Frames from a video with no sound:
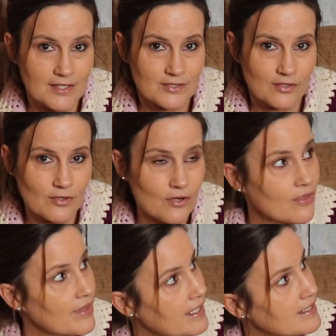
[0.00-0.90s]
So
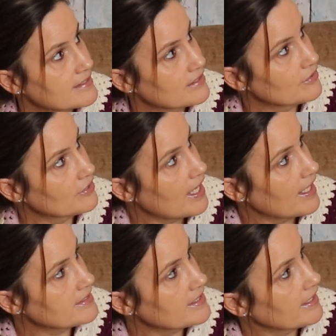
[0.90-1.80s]
that is another
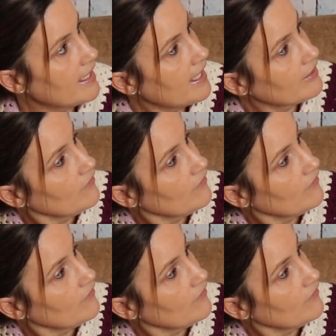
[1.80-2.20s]
idea. And